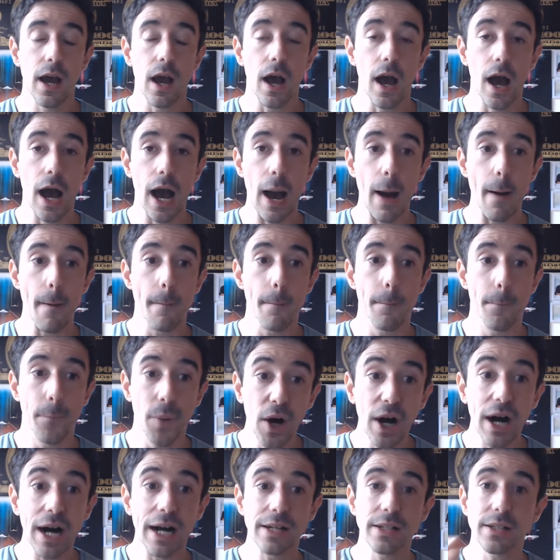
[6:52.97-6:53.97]

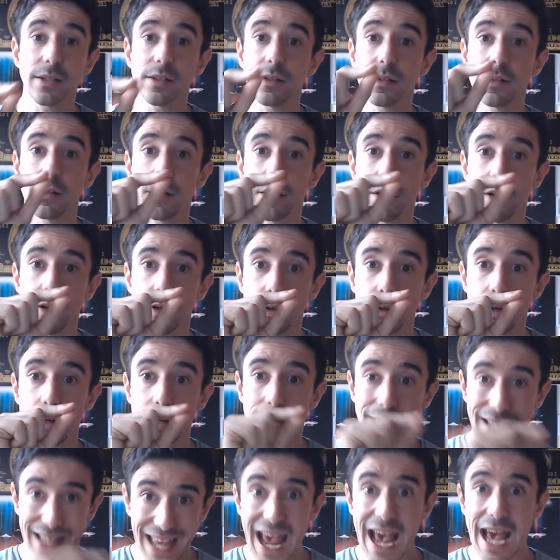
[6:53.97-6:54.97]
But
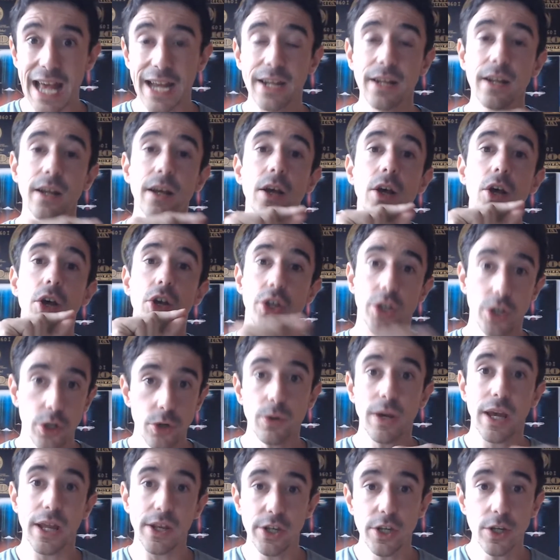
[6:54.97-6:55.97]
again,
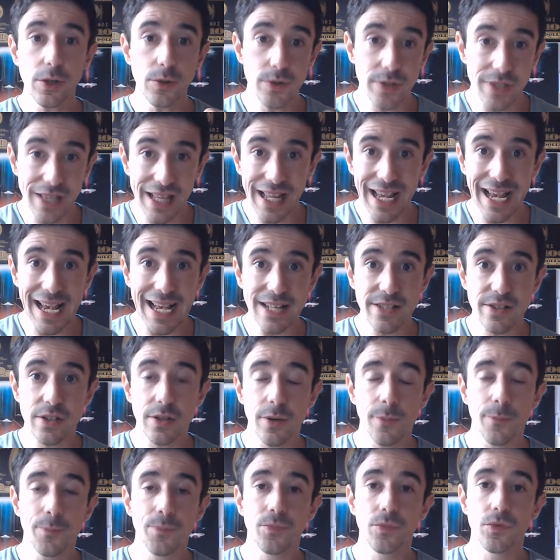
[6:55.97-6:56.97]
you can use
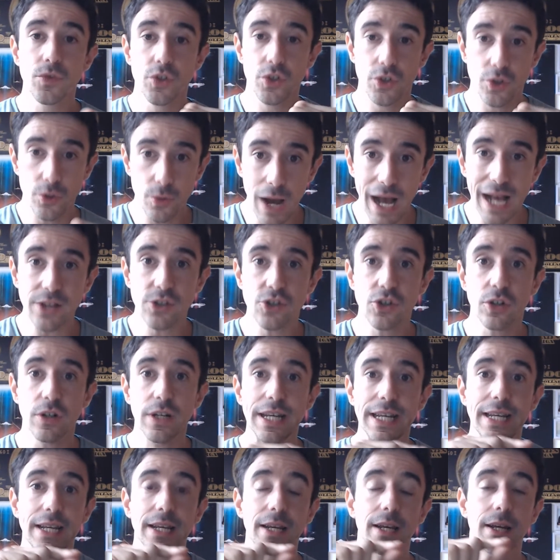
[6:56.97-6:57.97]
this to
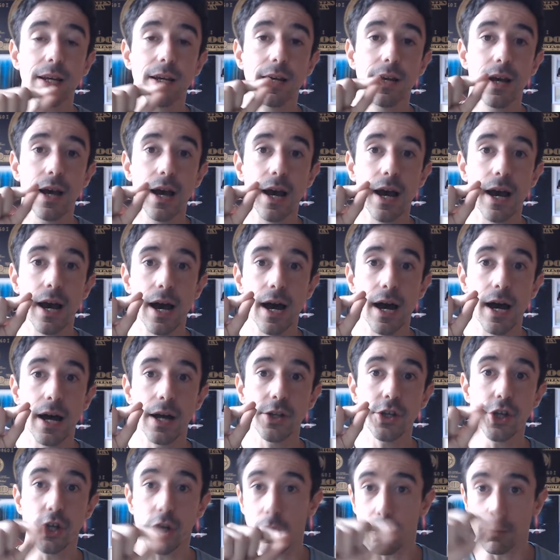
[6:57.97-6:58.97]
actually,
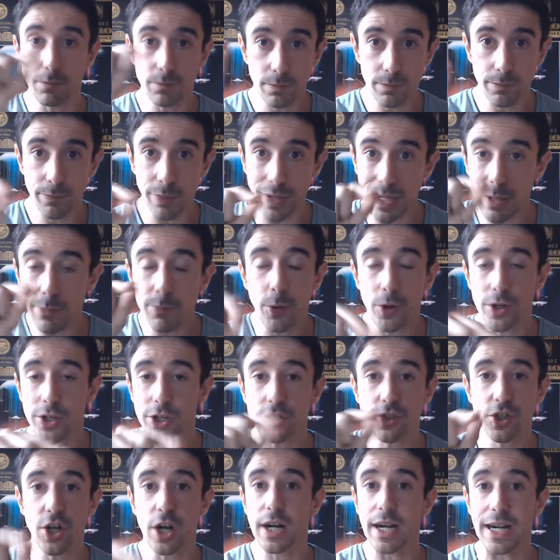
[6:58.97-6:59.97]
pinpoint
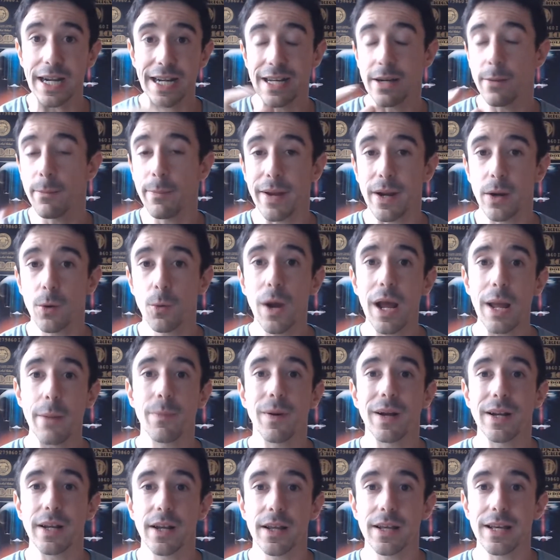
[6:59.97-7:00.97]
your targeting in a better way,
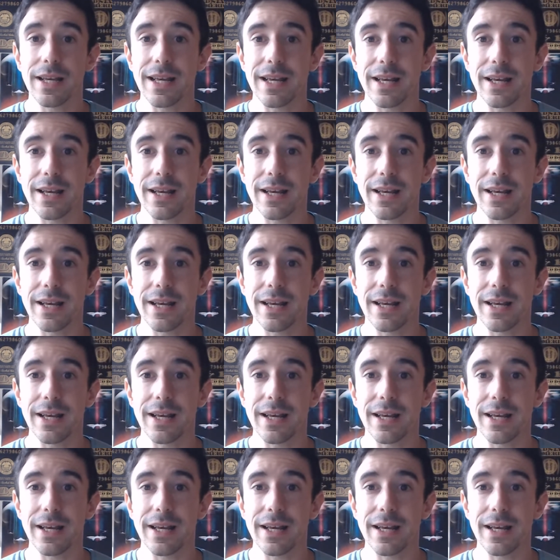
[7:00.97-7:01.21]
but